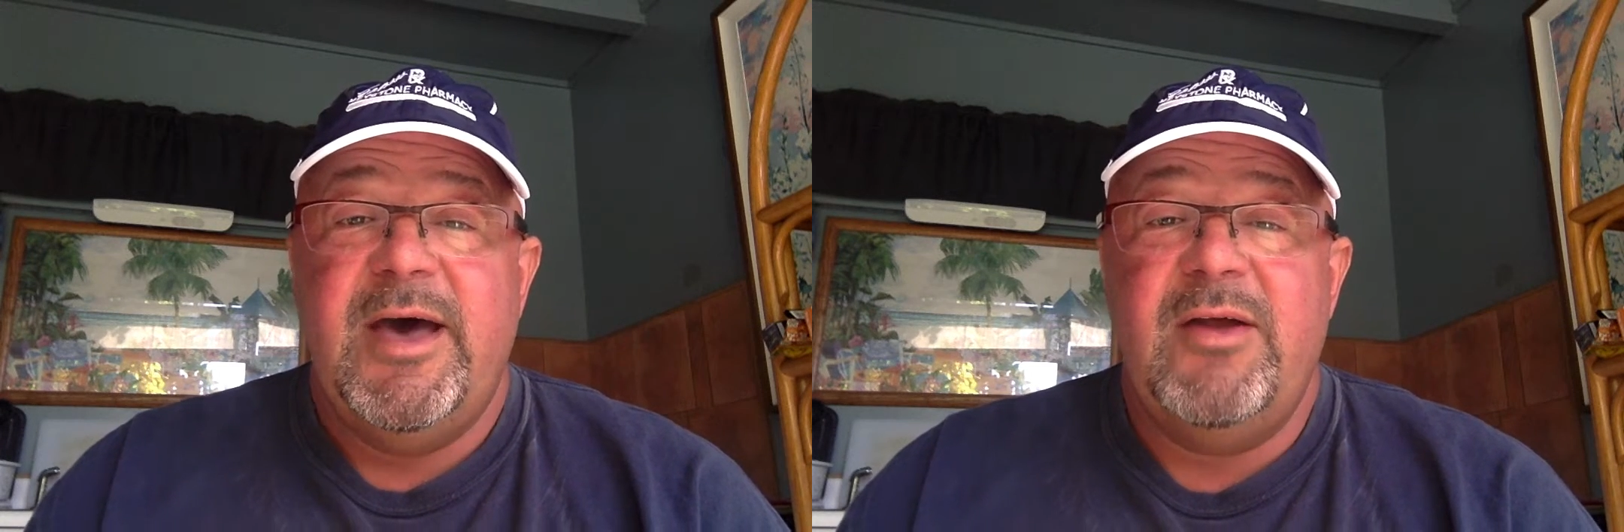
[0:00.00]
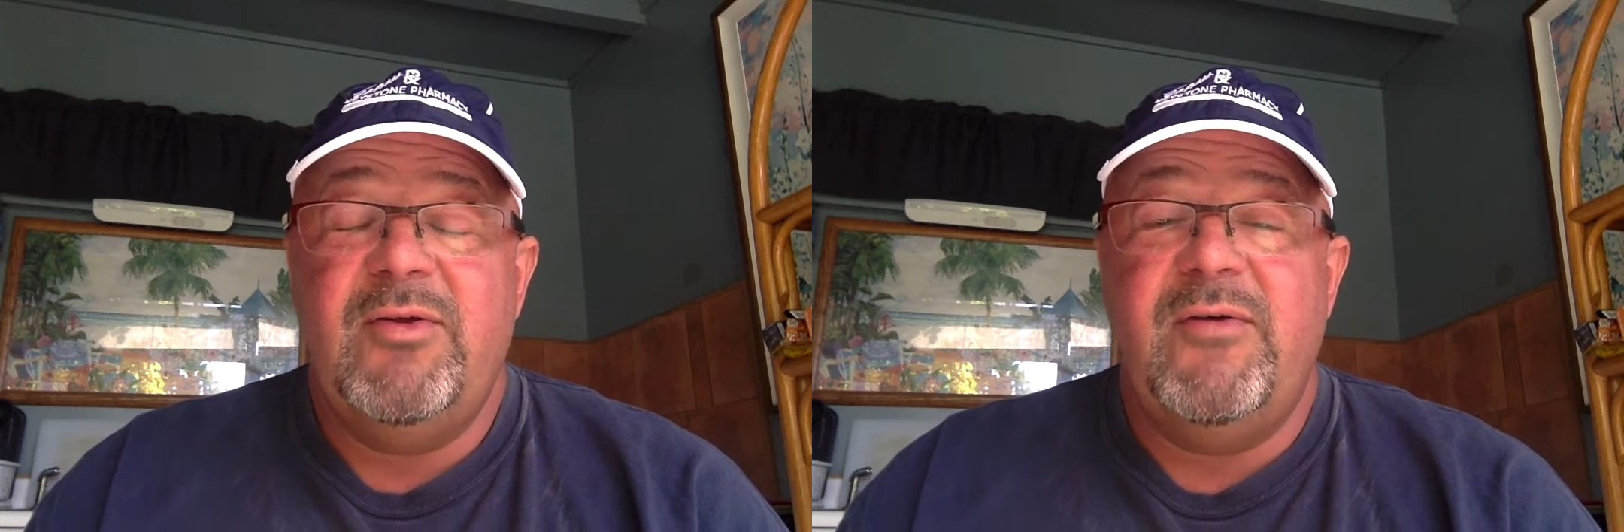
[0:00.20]

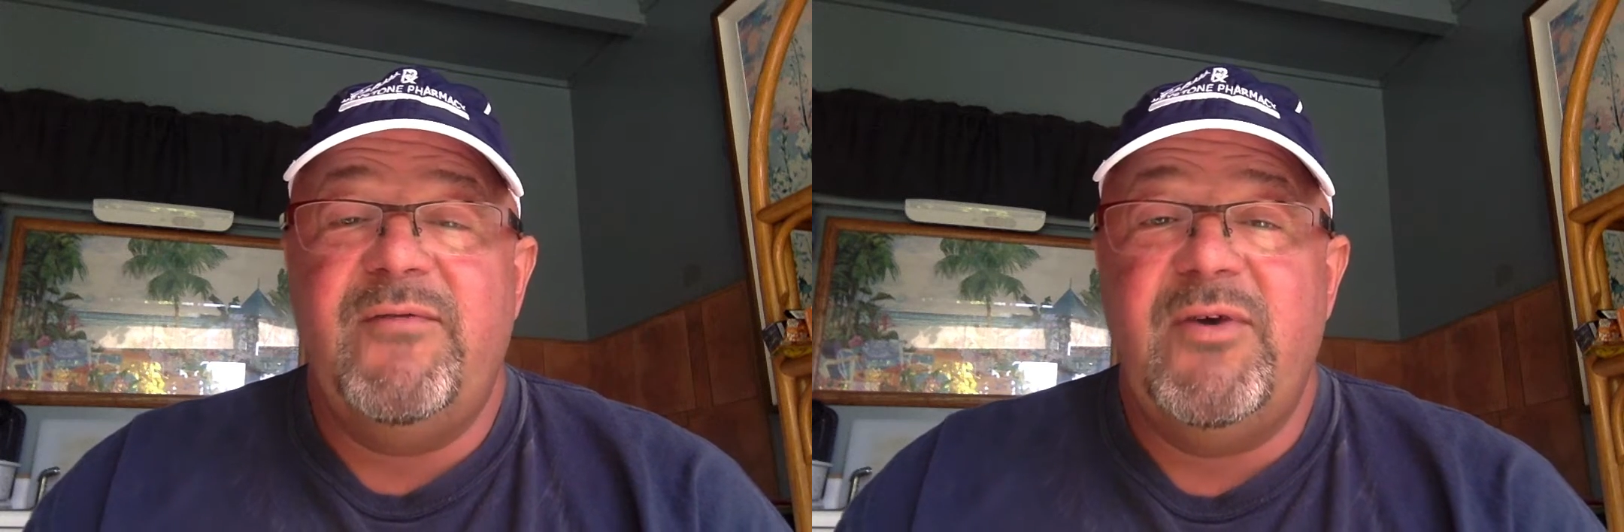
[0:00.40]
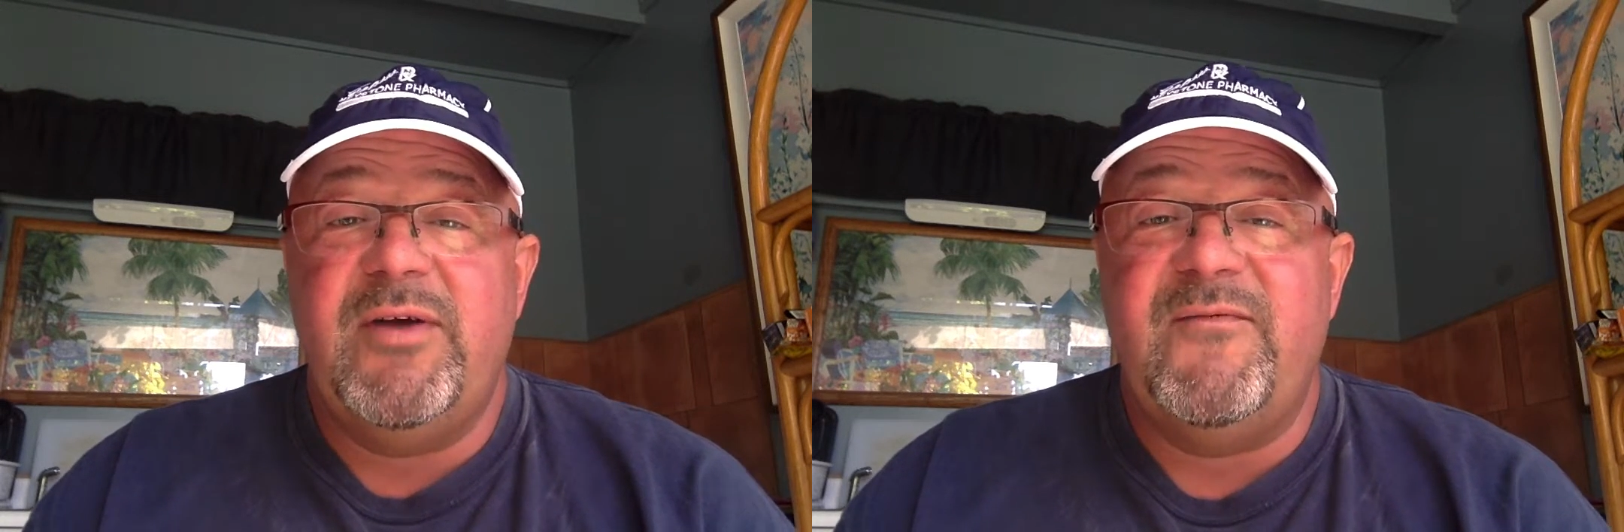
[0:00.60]
I don't know
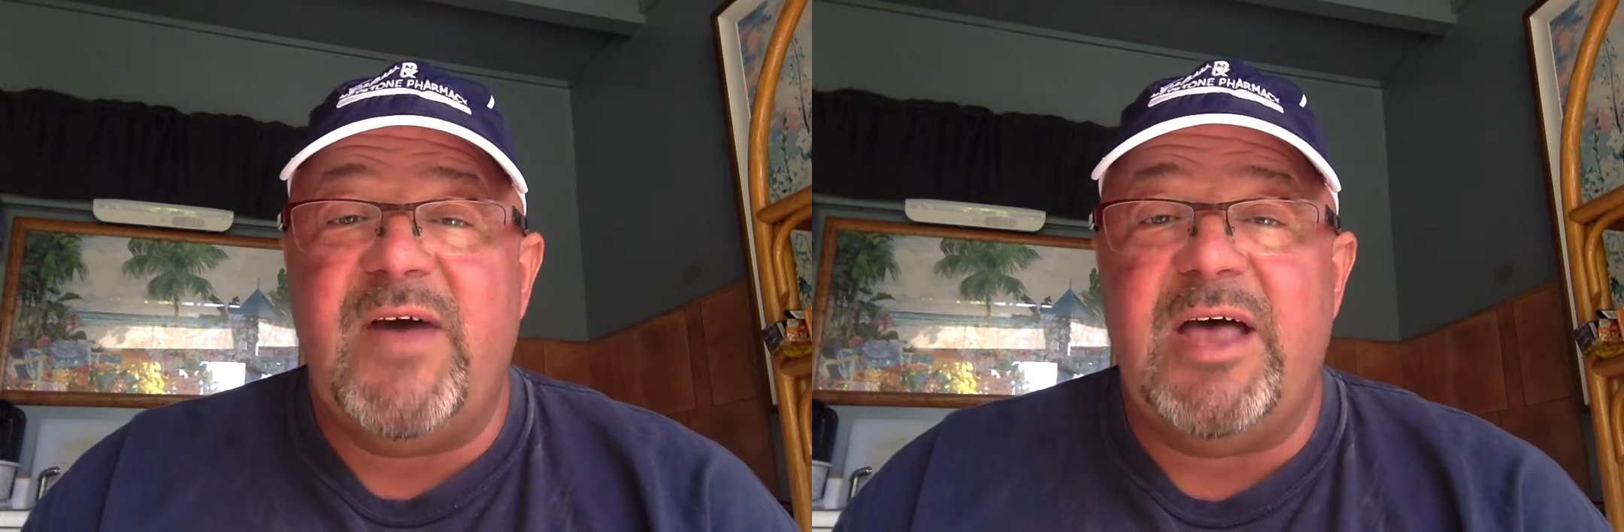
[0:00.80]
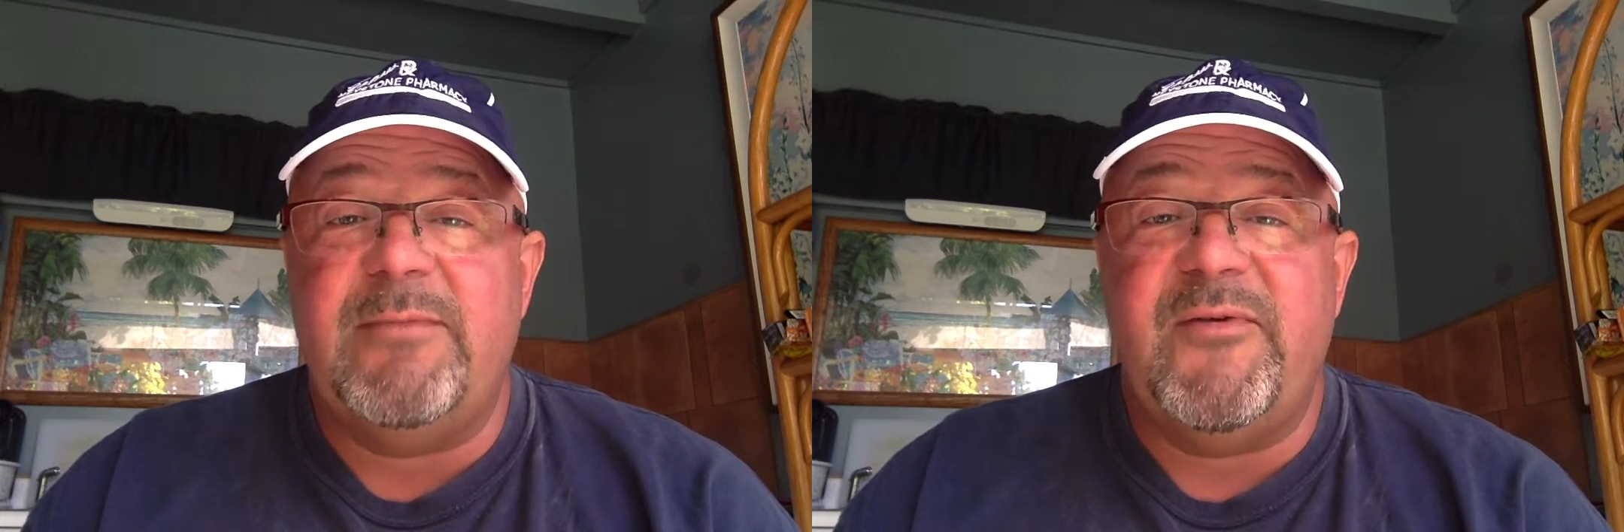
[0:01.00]
if you can
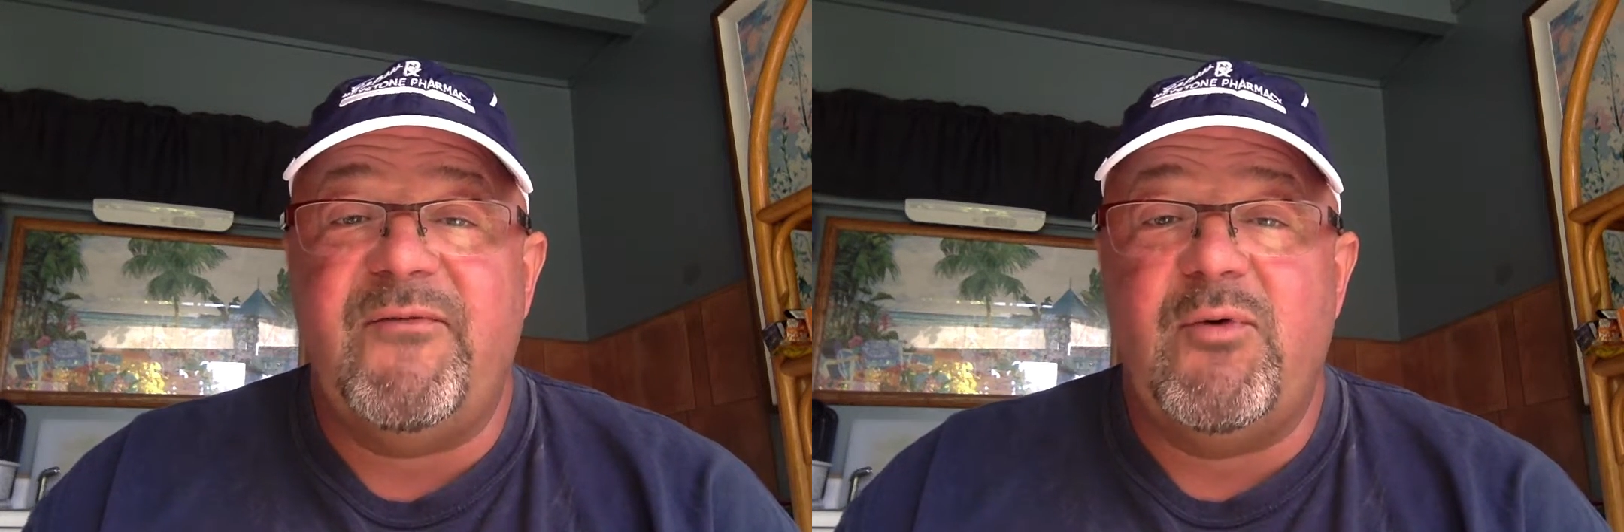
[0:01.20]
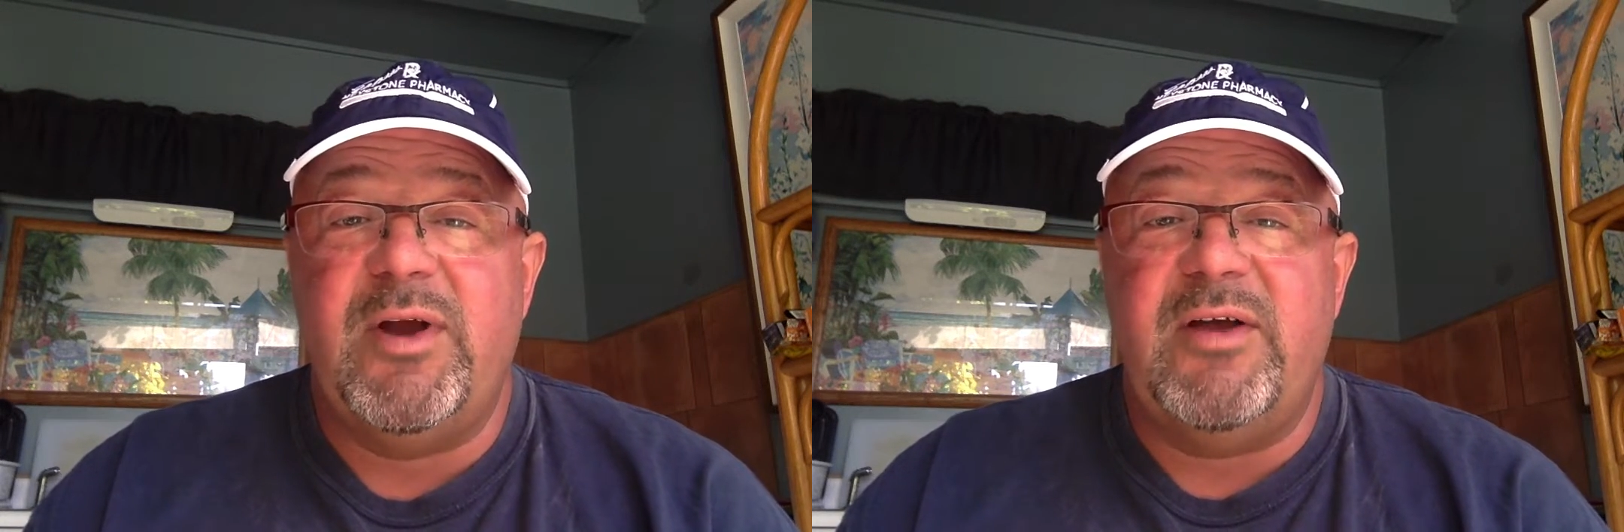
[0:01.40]
fathom a
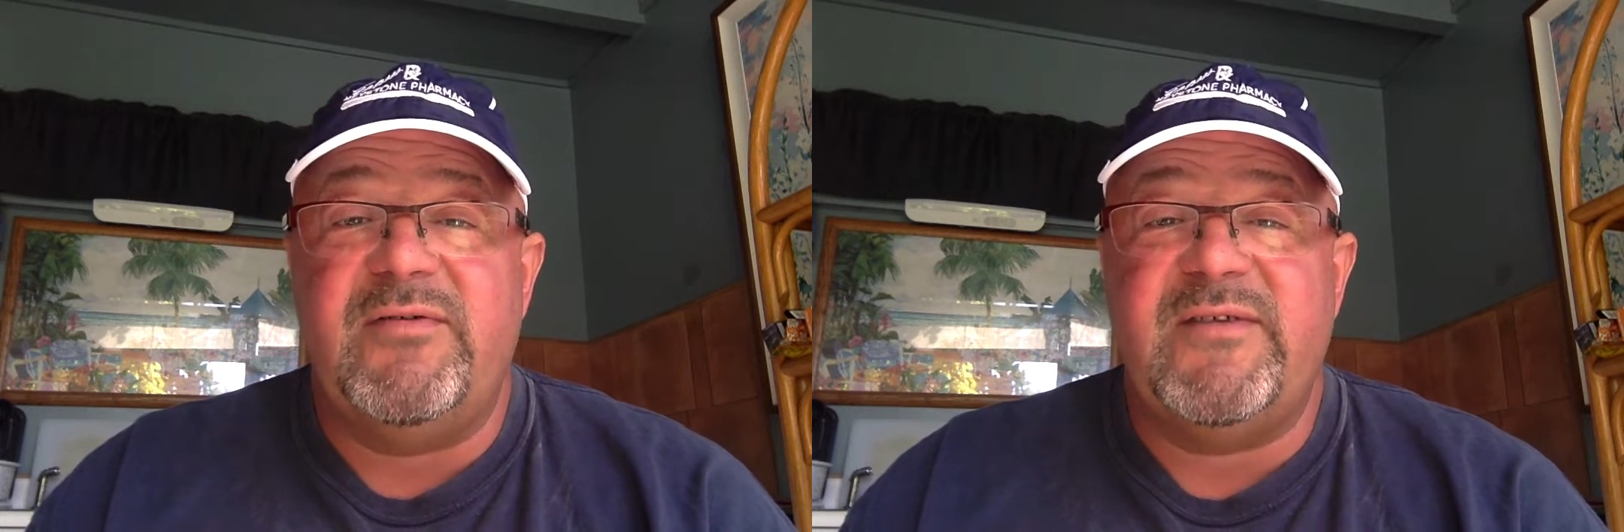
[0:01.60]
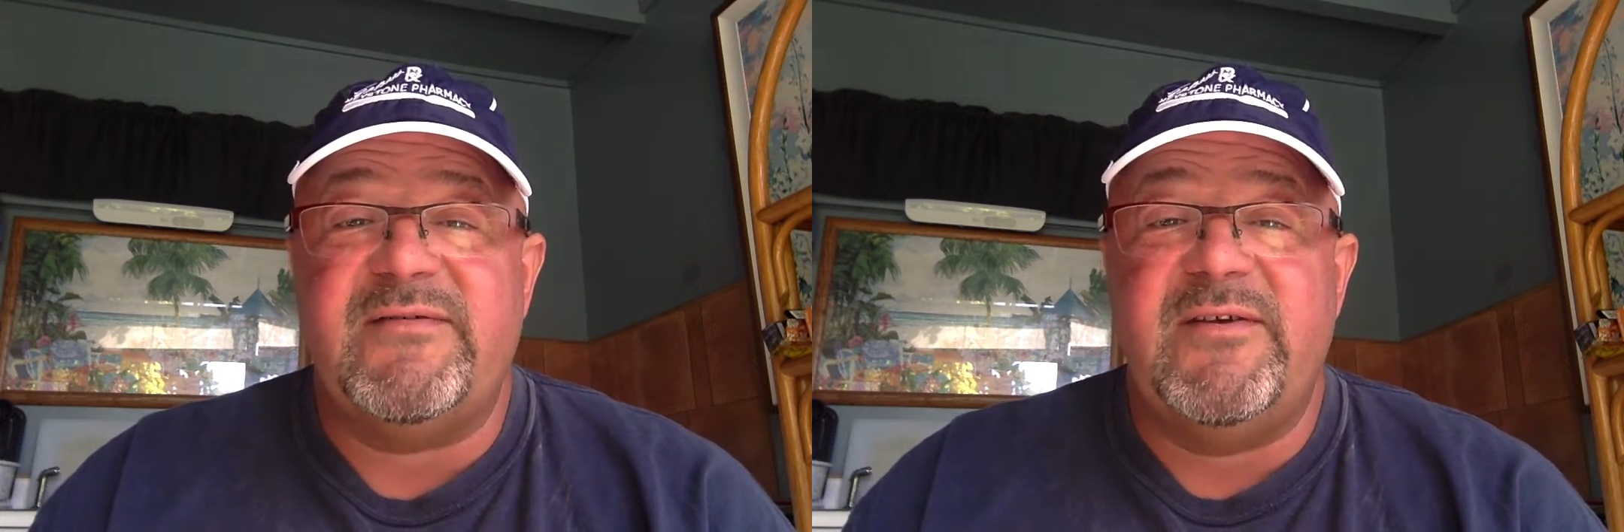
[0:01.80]
40 or
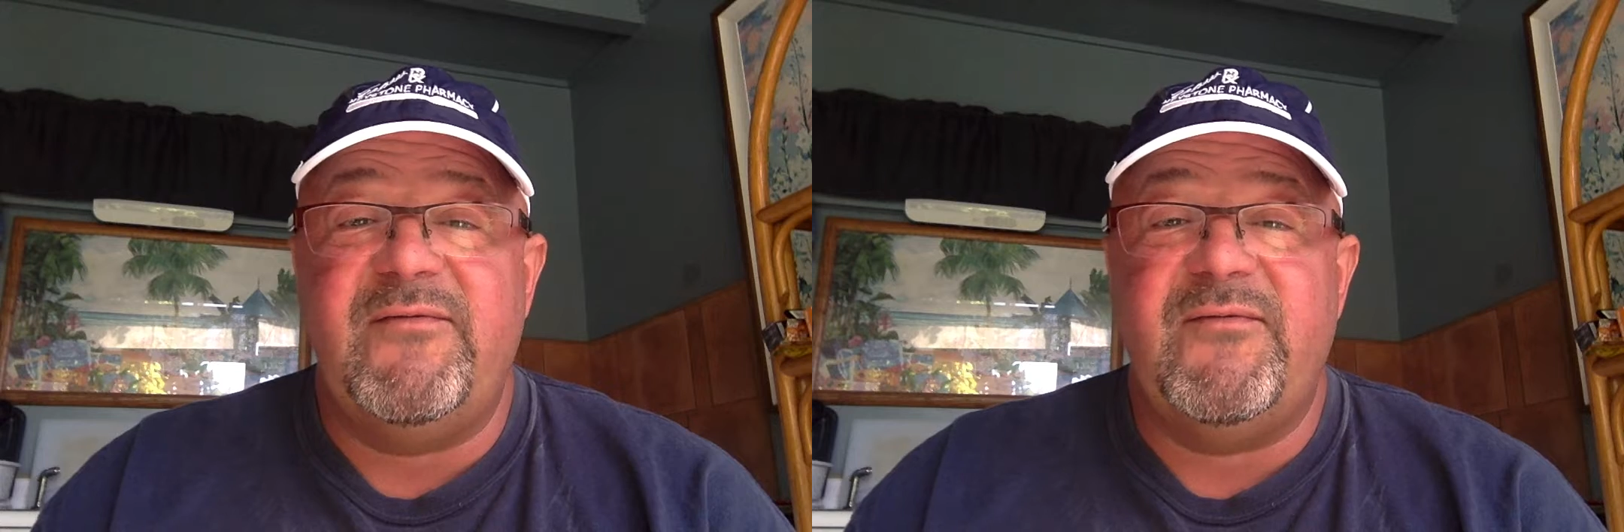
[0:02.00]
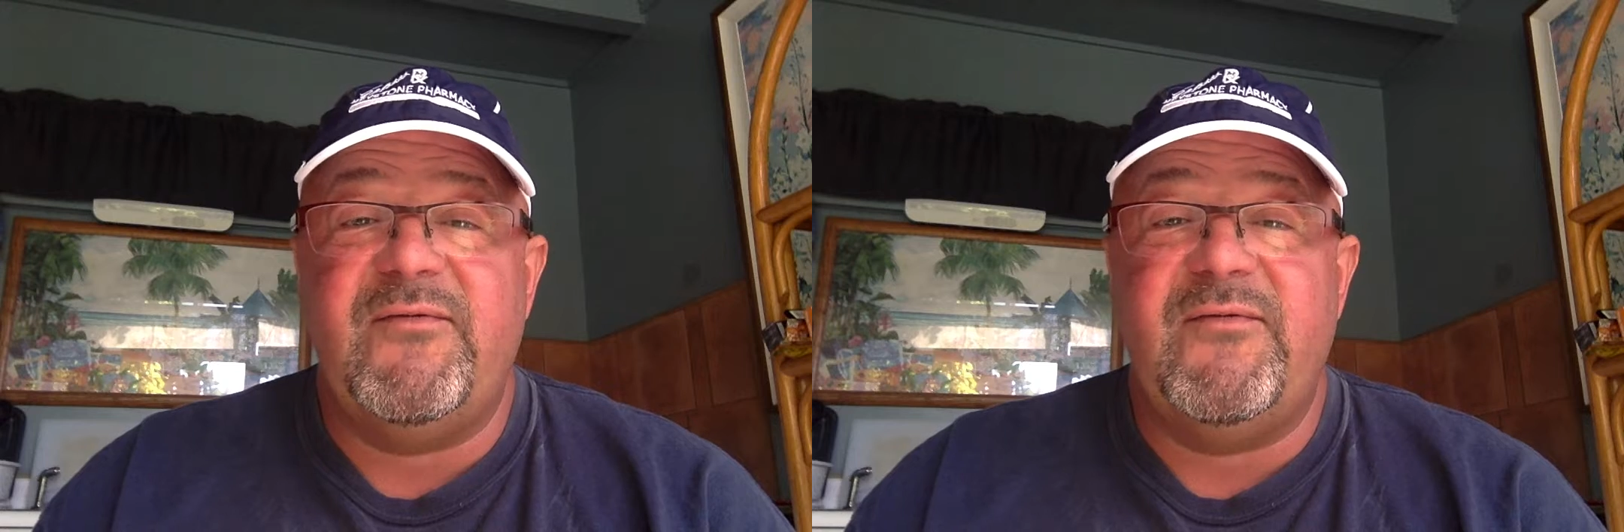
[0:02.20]
60,